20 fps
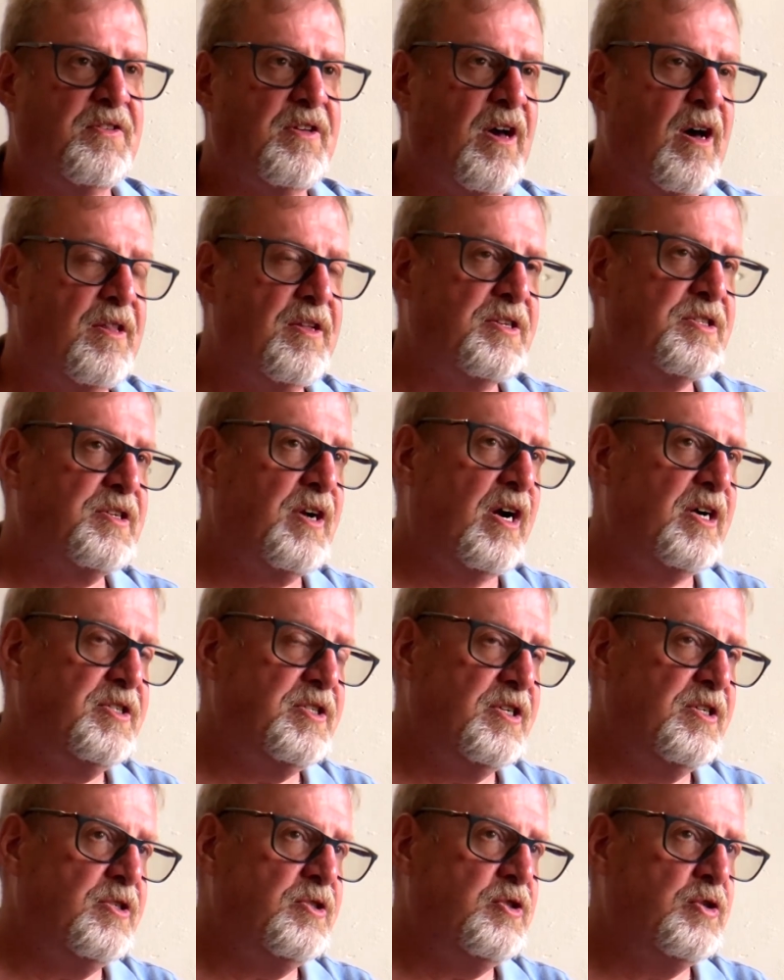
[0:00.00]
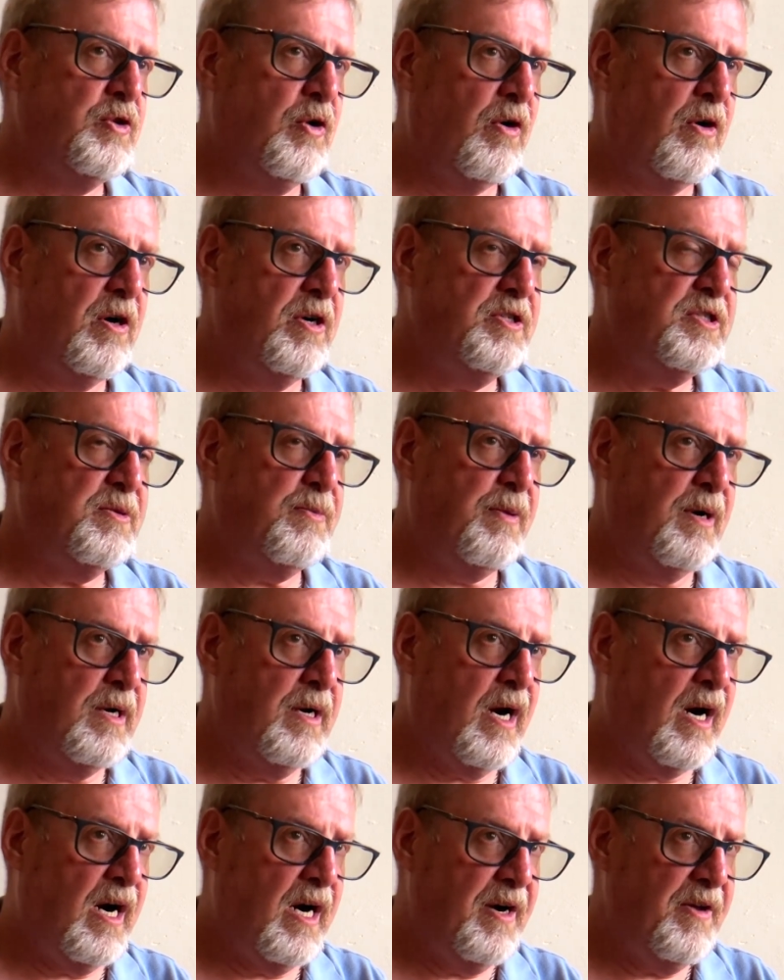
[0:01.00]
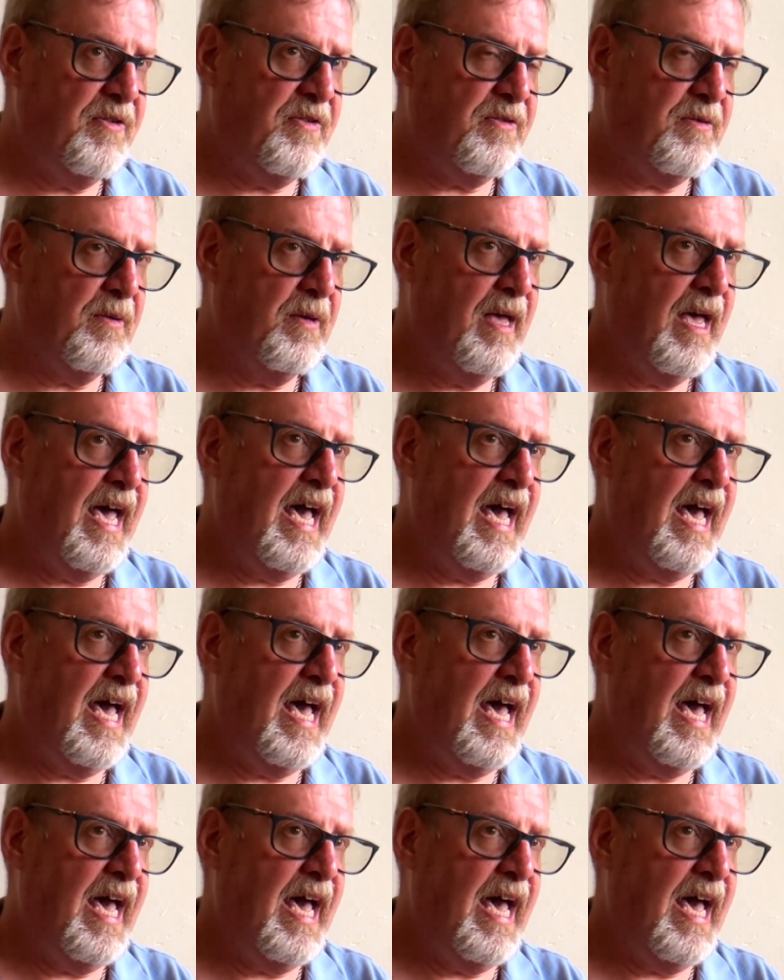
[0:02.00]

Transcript: Color Sergeant George Bernard's